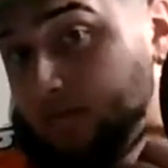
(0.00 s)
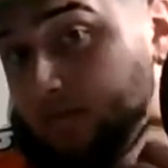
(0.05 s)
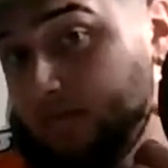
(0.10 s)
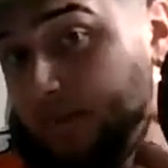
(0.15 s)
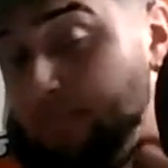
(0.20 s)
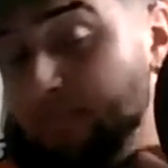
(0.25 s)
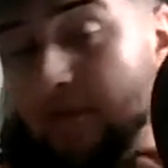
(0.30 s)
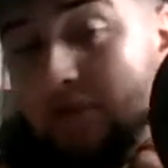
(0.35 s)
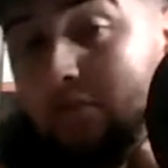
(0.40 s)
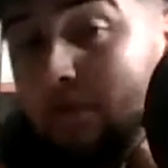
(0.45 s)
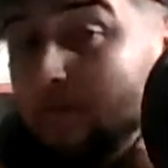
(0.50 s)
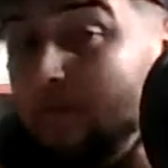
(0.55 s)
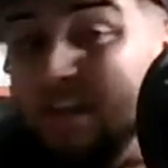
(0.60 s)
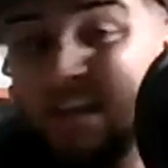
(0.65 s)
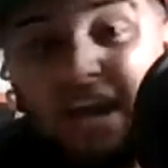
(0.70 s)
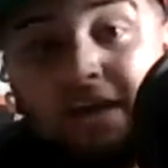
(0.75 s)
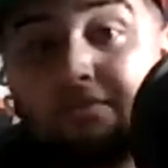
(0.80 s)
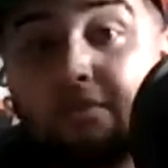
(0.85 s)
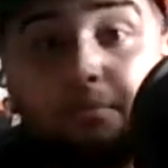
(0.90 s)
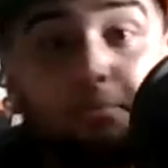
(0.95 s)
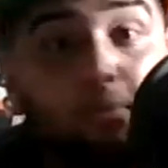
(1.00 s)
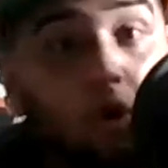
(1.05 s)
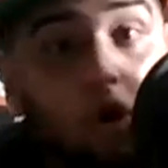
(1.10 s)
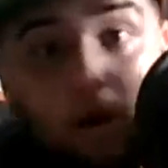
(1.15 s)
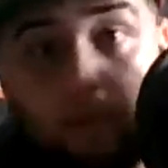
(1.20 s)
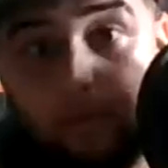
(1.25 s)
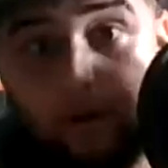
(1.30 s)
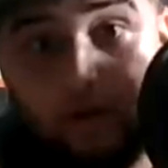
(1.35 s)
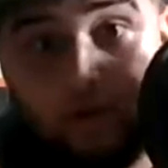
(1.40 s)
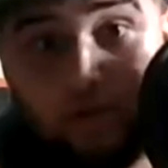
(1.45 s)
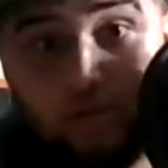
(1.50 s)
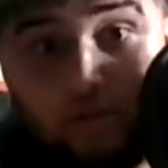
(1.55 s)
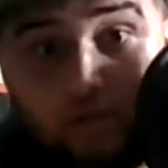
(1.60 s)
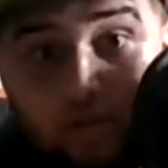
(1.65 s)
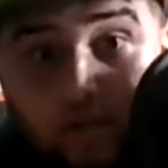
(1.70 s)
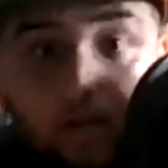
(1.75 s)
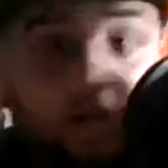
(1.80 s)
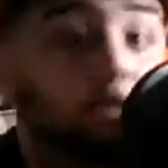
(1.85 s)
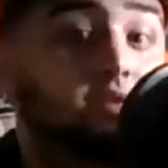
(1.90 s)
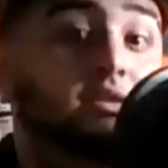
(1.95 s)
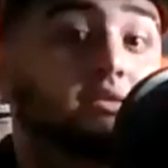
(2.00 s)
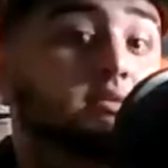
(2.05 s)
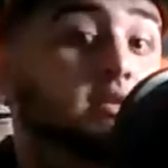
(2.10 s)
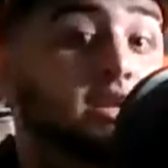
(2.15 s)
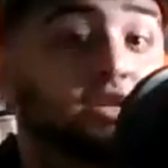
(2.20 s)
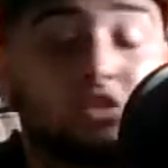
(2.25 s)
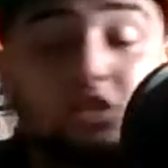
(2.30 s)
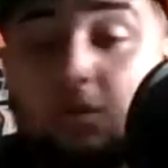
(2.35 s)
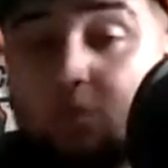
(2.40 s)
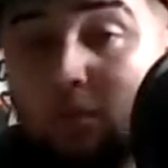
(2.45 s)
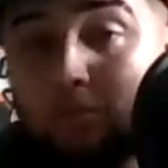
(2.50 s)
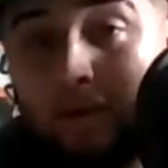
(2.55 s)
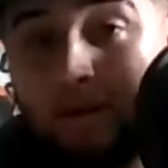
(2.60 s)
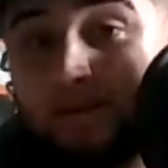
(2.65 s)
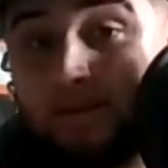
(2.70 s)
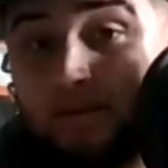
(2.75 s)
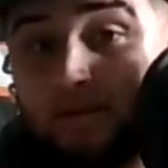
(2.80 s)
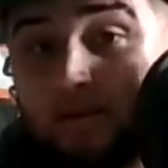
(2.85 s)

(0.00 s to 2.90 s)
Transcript: They played well. They didn't have the ball much, and they still won by